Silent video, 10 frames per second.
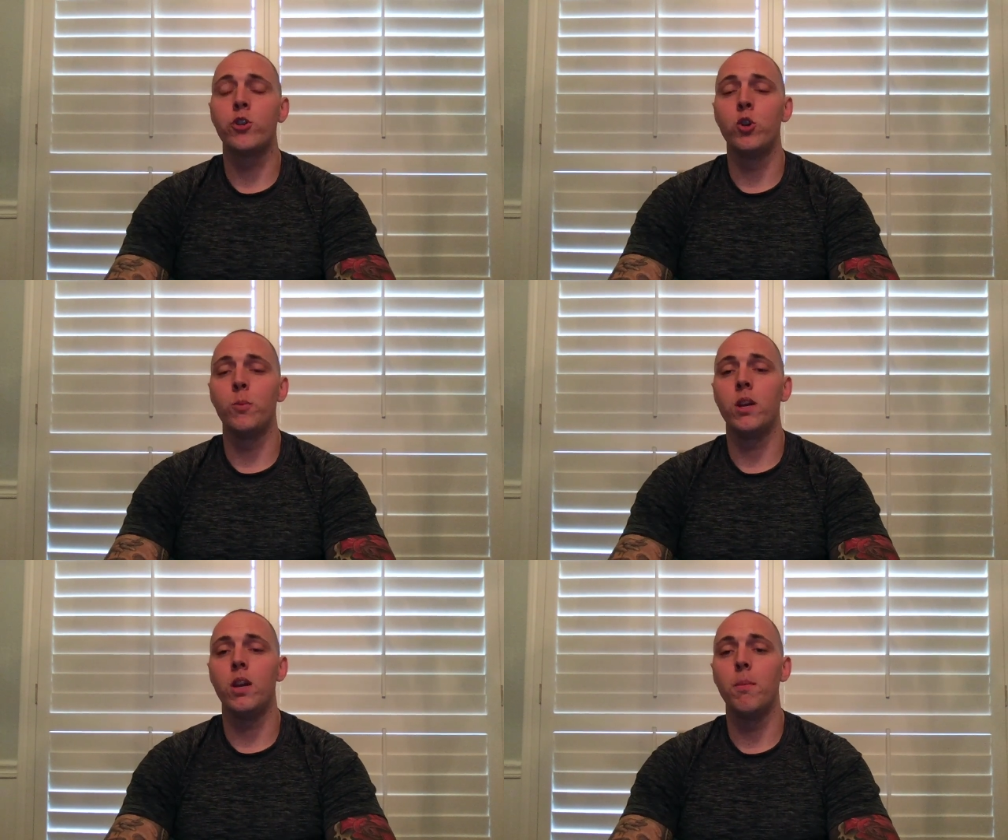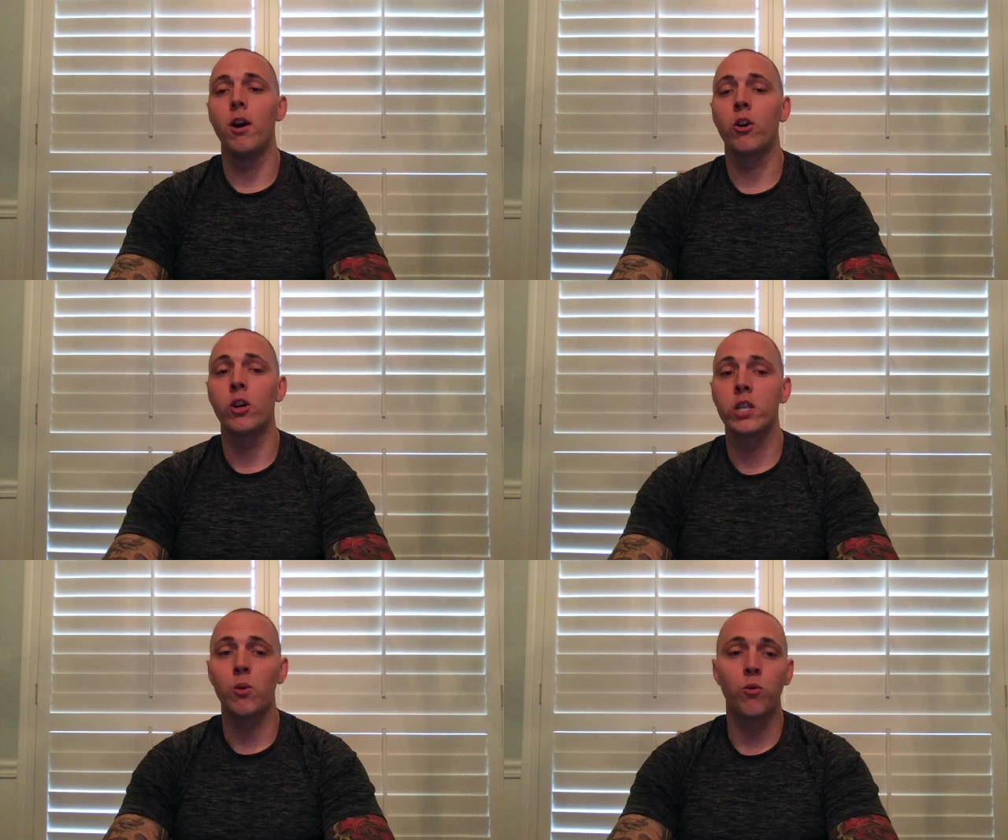shoot me an email,
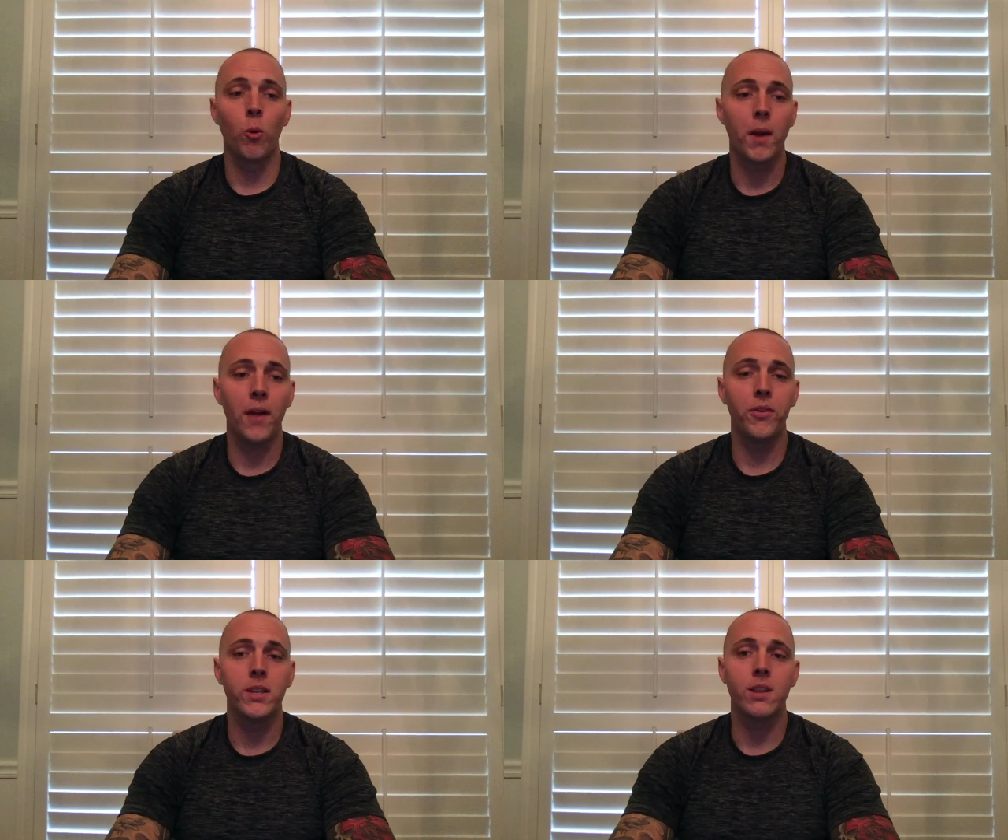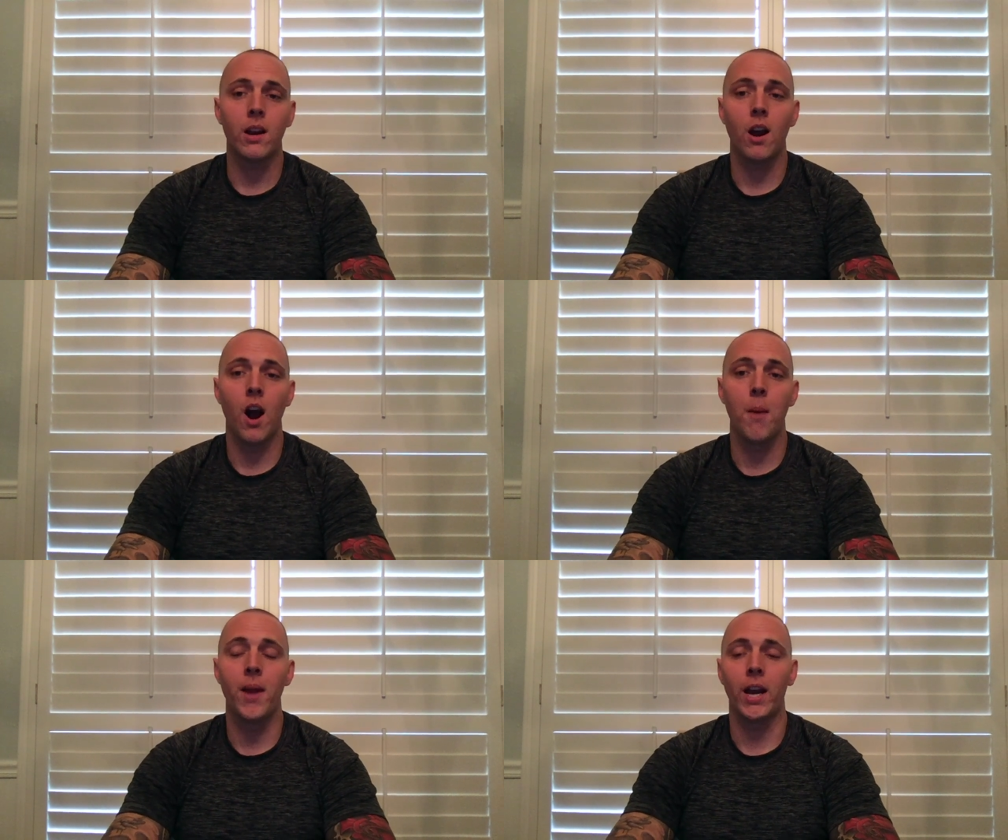
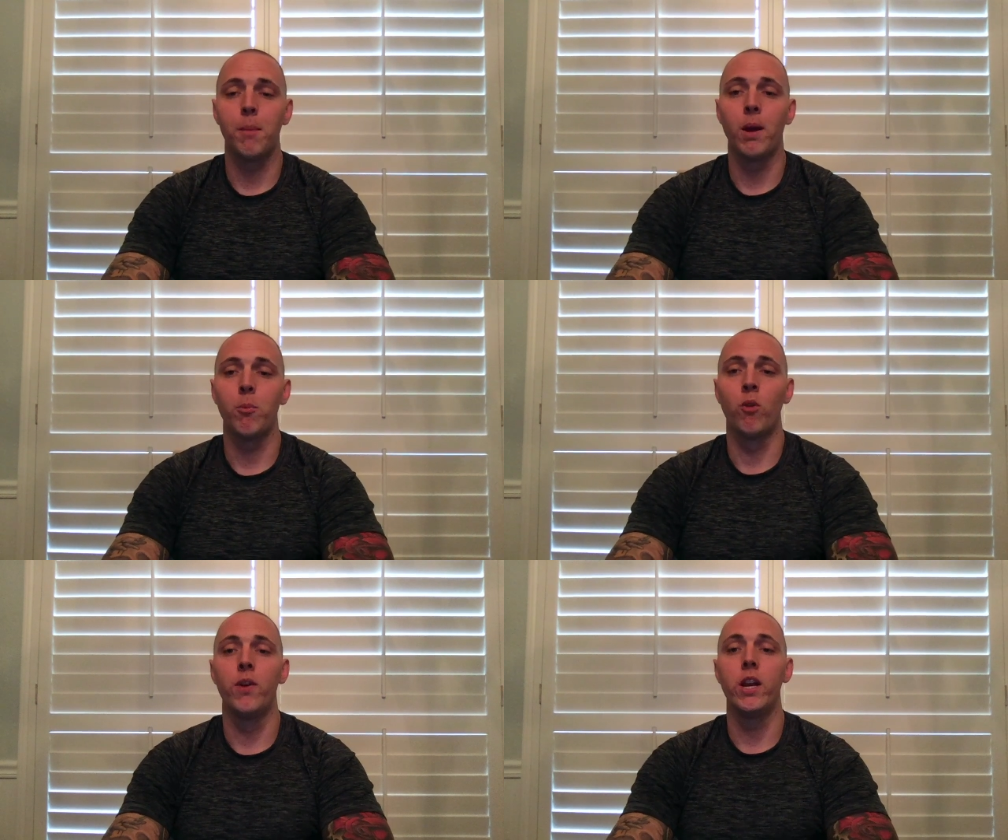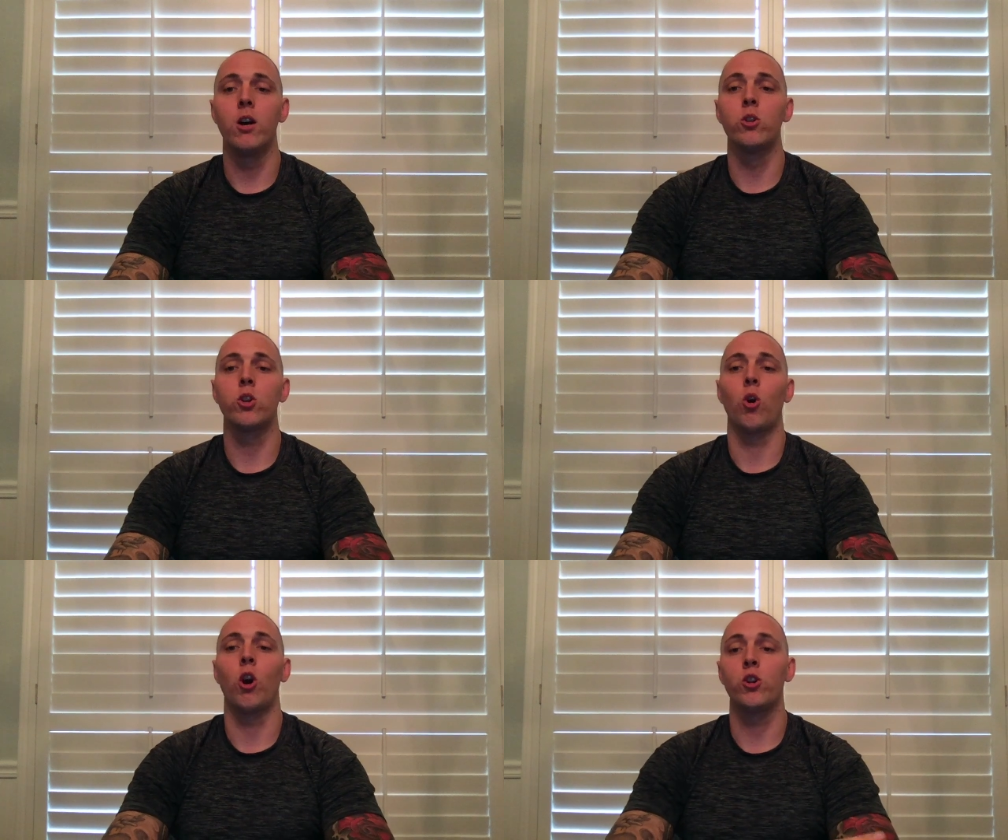chris@reformedathletes.com, and I can make more
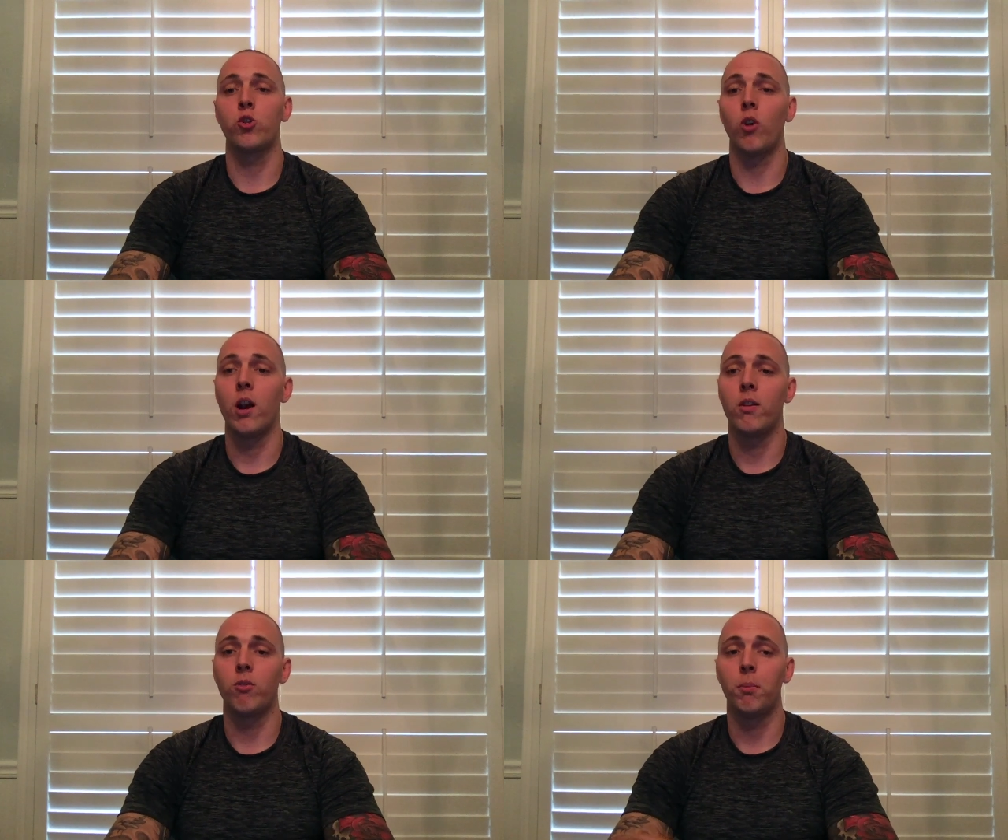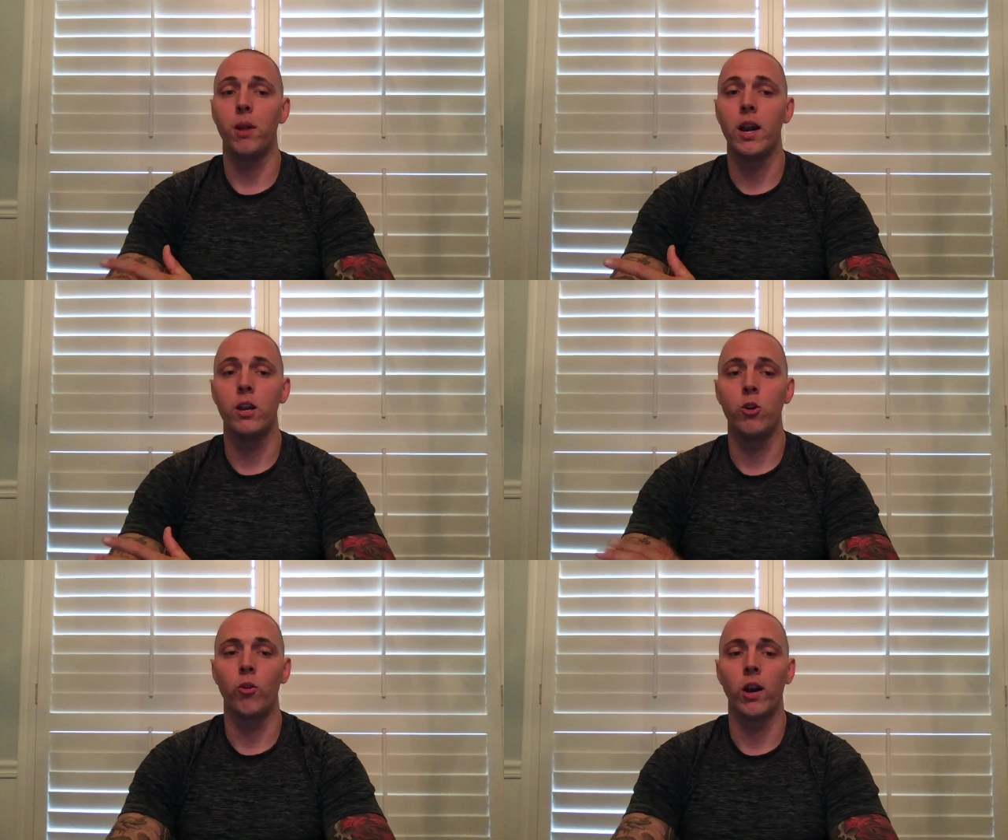videos, or I'll just reply to
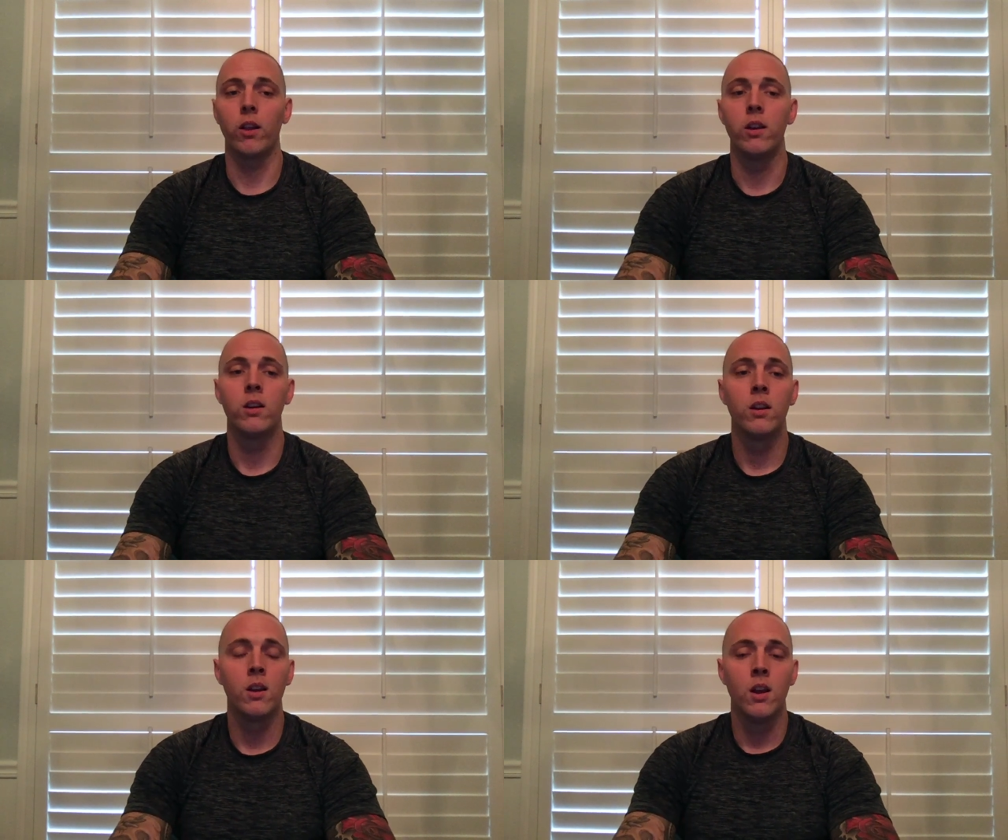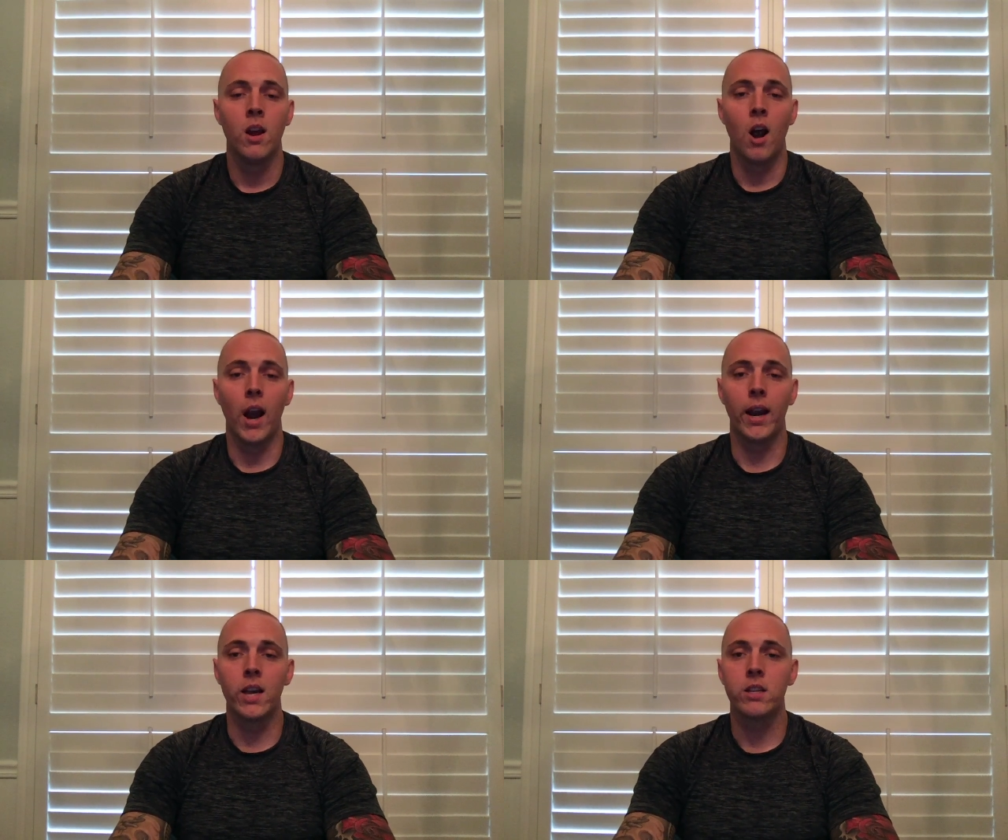you directly. All
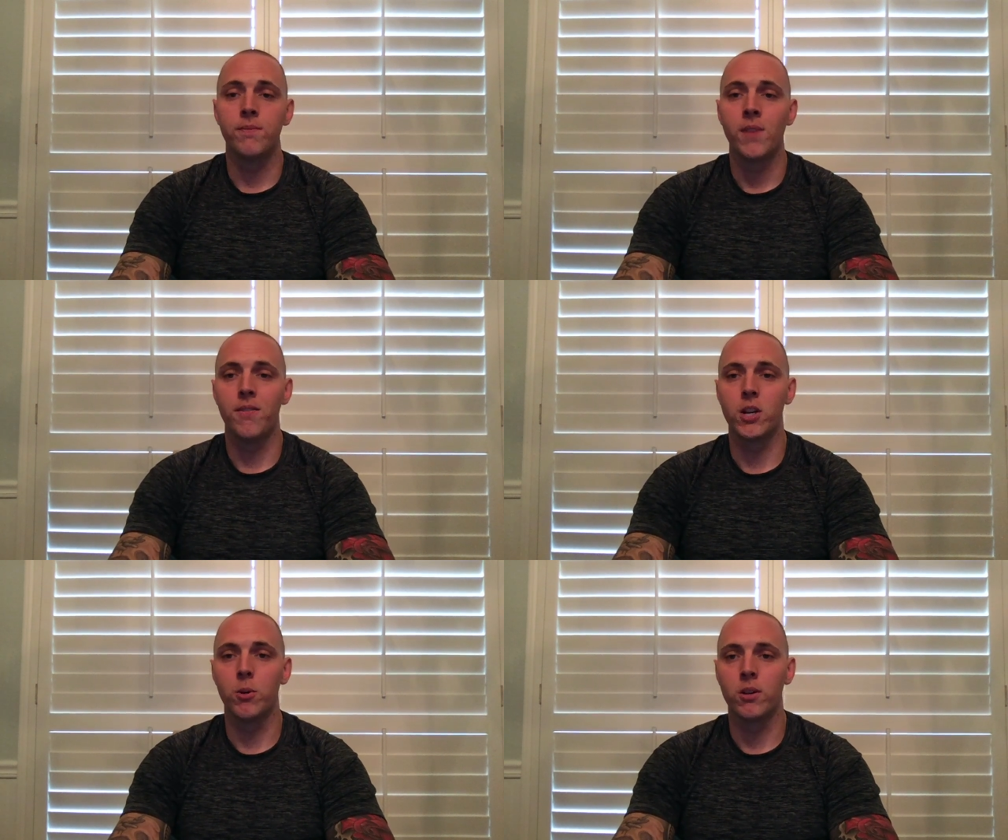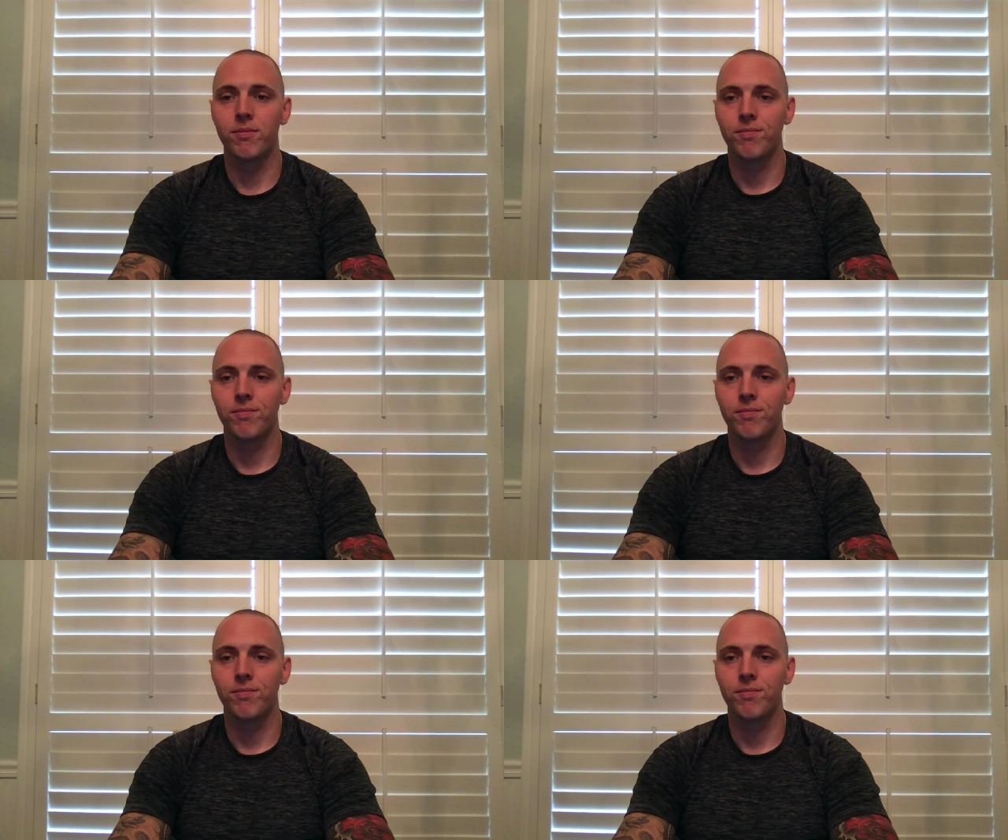right, guys, have a good one.